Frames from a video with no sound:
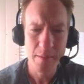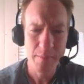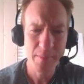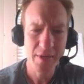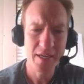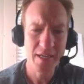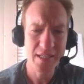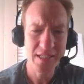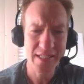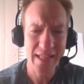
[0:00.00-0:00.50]

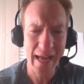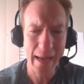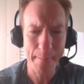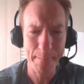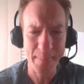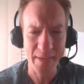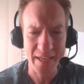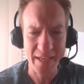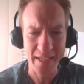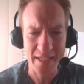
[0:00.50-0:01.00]
because
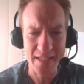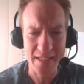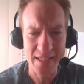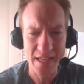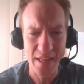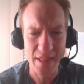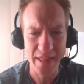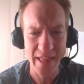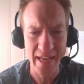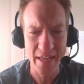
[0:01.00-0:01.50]
that means
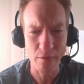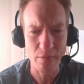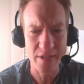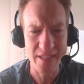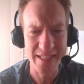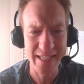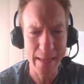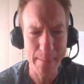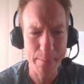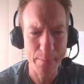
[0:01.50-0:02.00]
they
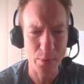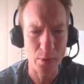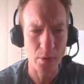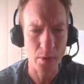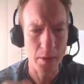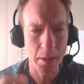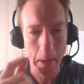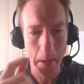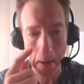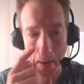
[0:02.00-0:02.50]

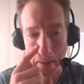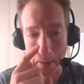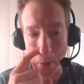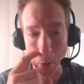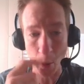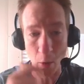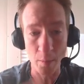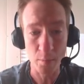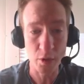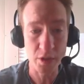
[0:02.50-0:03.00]
resemble
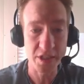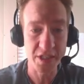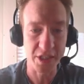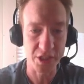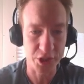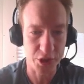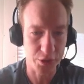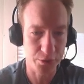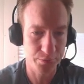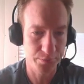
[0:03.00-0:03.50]
normal
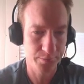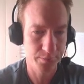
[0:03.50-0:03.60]
tissue.